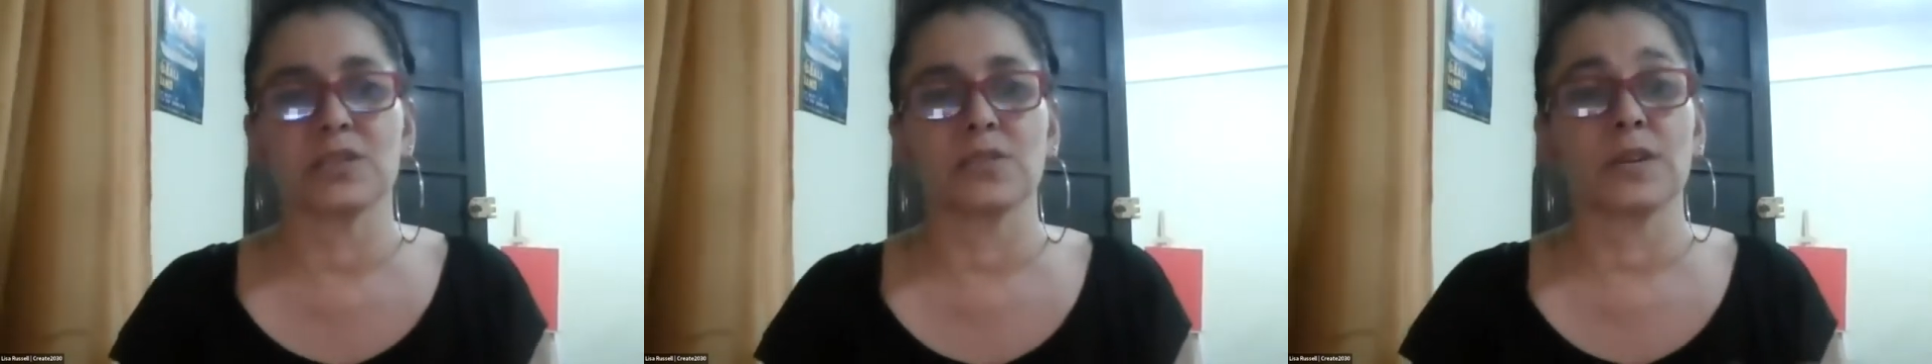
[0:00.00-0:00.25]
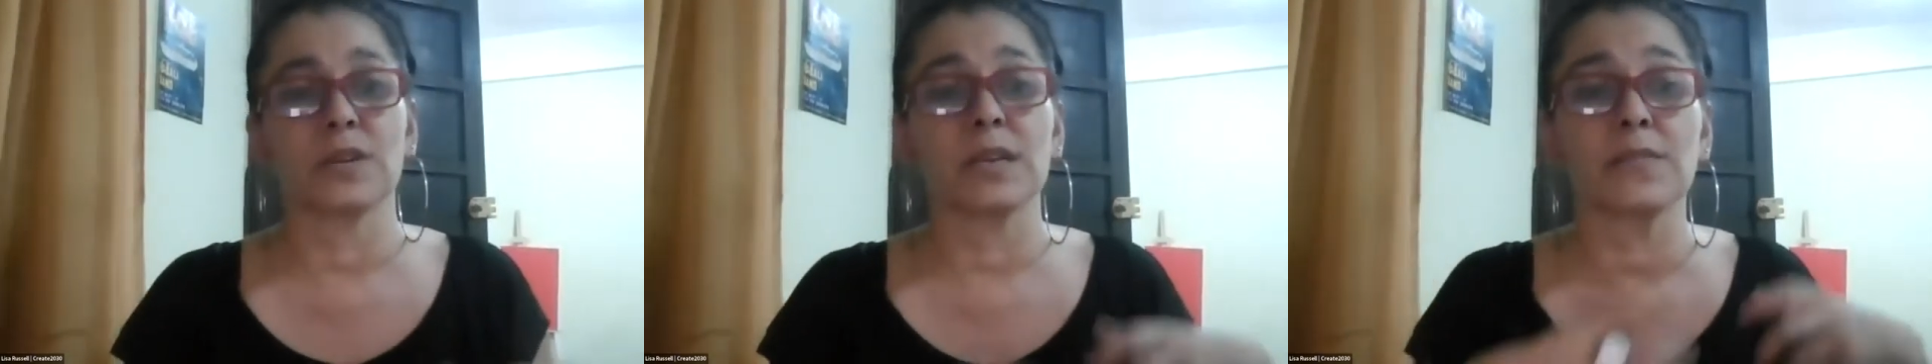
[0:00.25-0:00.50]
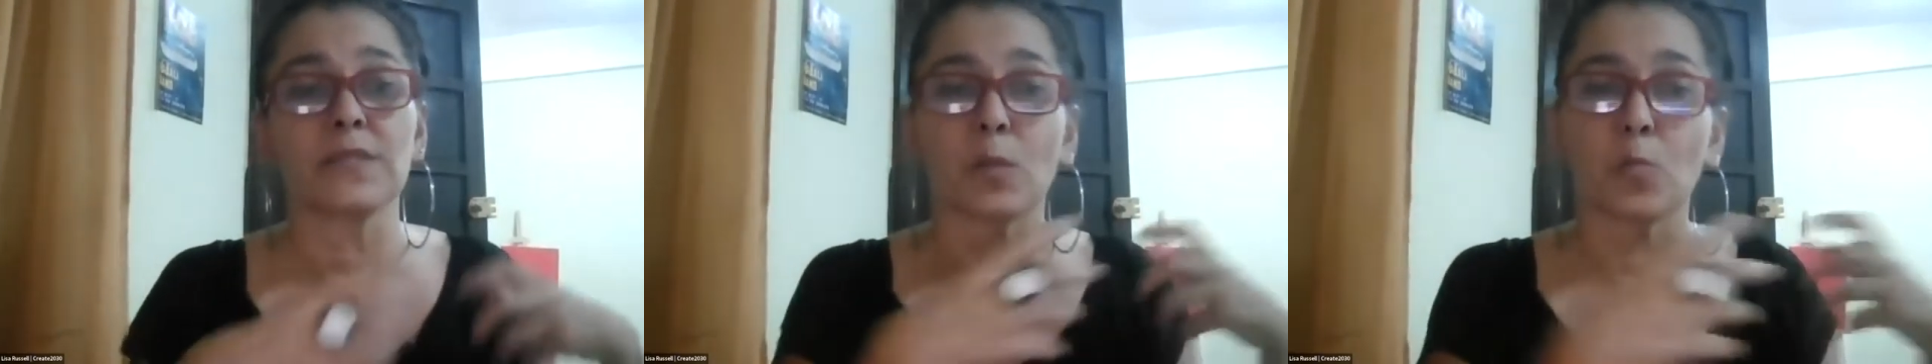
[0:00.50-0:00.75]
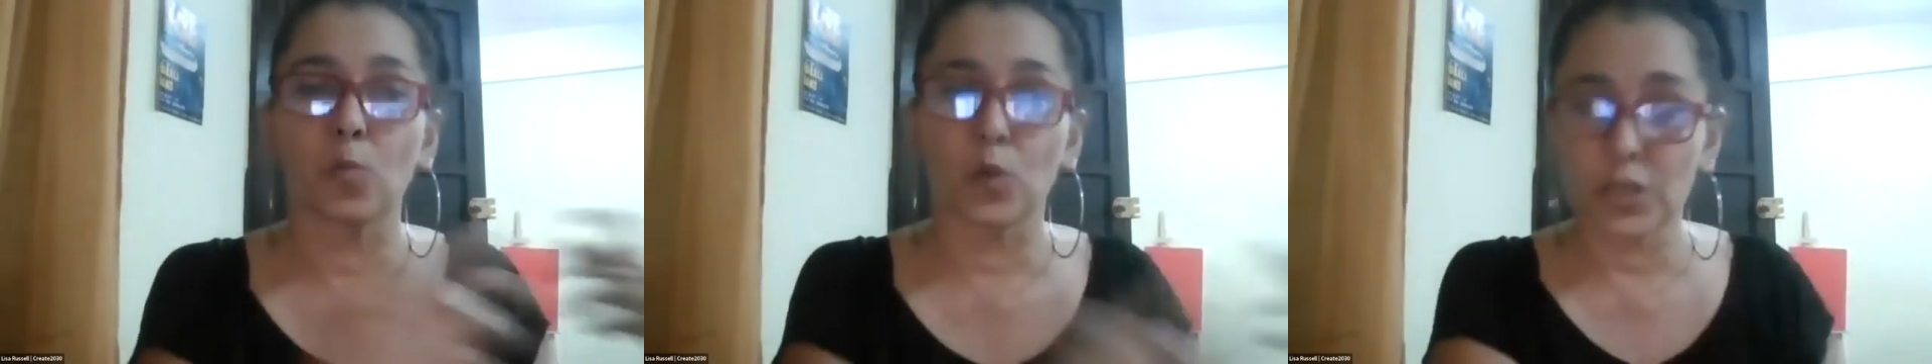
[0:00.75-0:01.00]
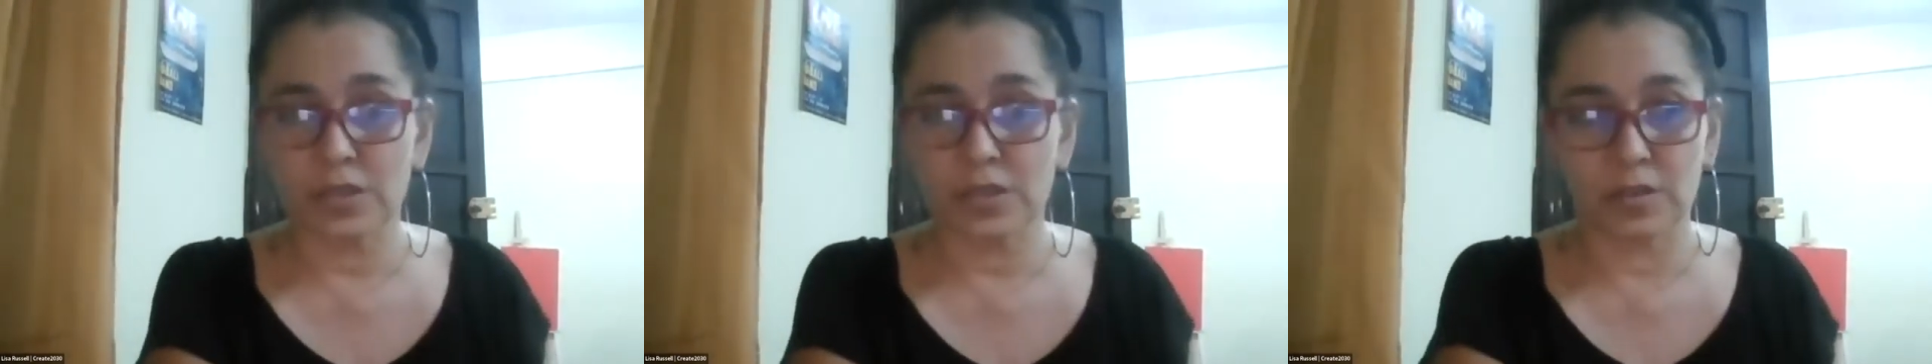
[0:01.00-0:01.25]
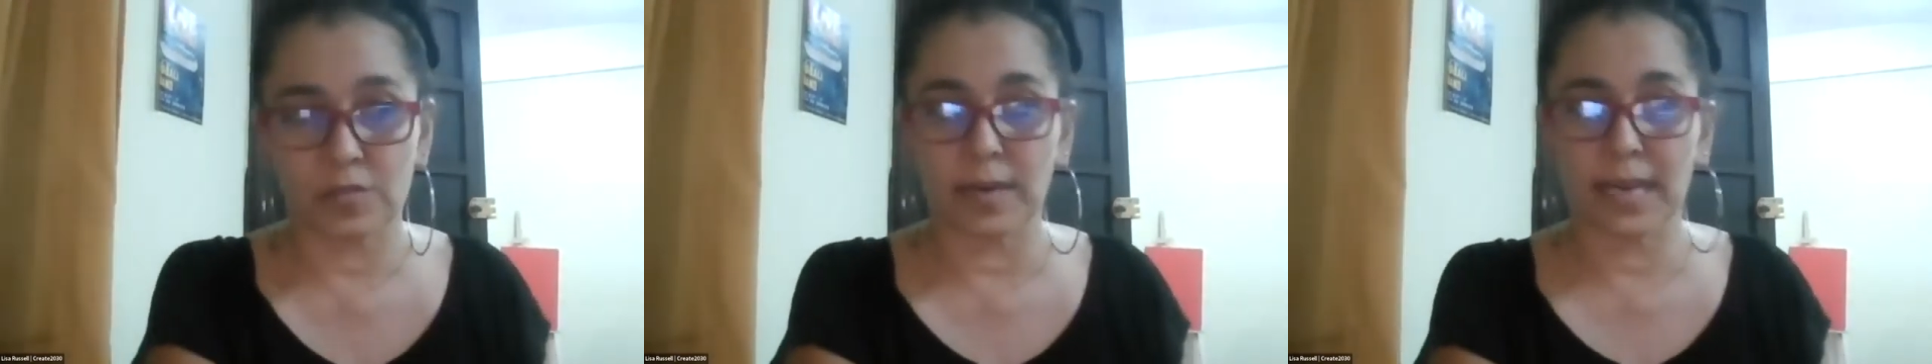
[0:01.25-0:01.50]
So they're giving work to
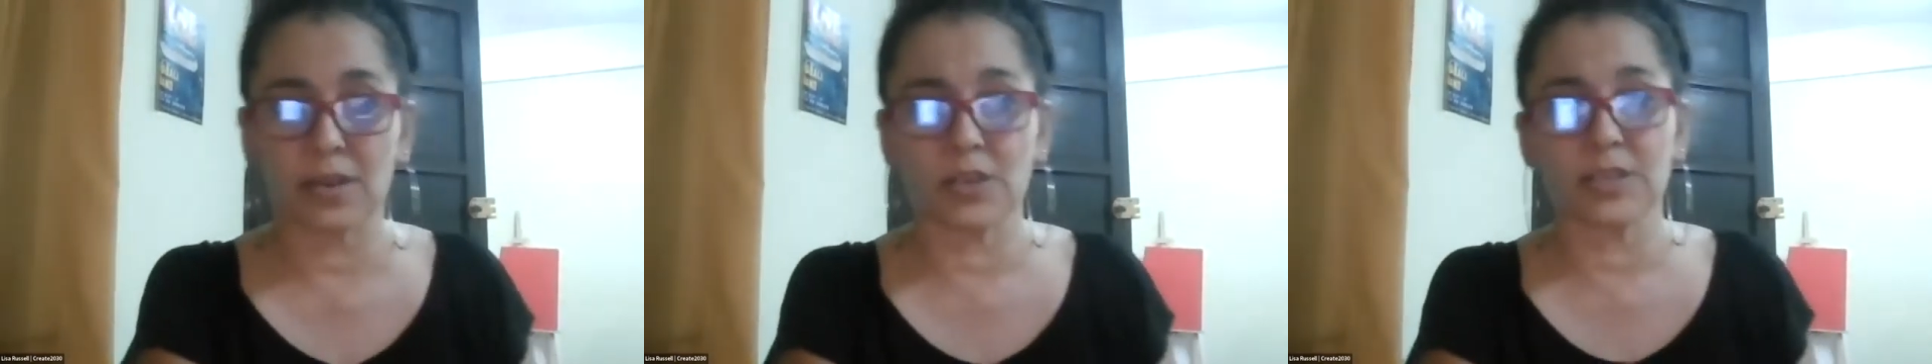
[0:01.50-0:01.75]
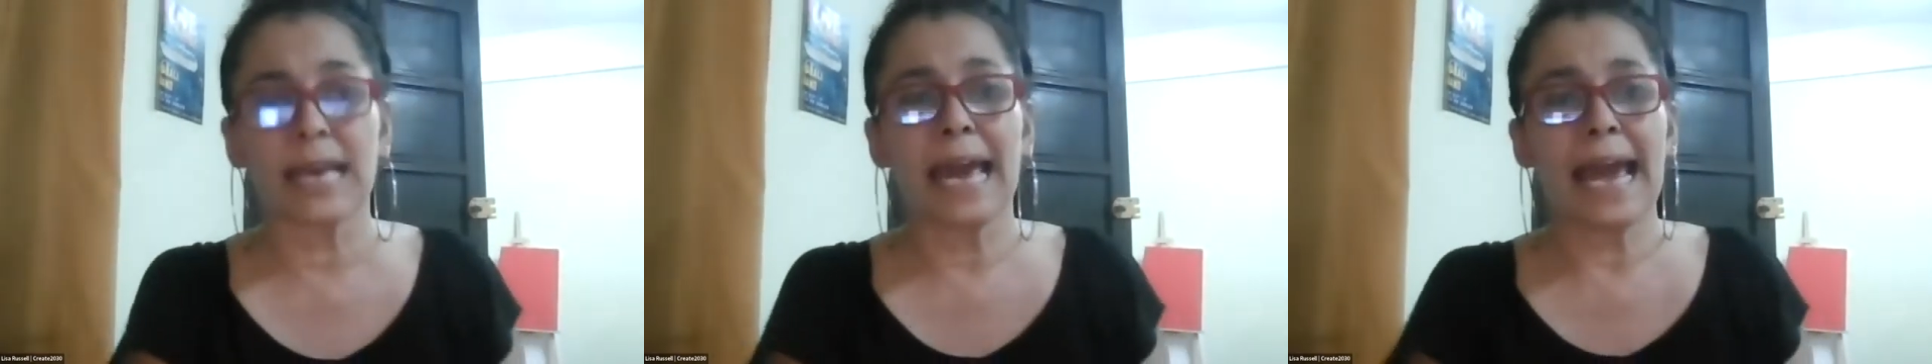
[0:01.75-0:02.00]
creators,